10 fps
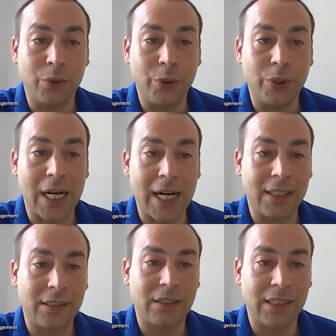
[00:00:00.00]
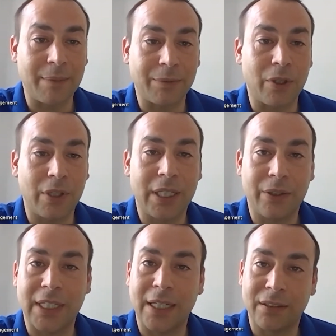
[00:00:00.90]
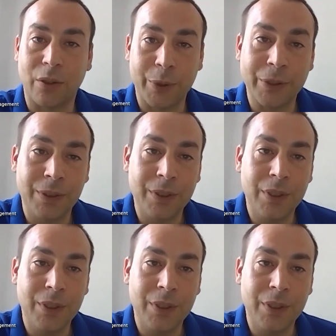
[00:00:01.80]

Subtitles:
has kept all their hotels open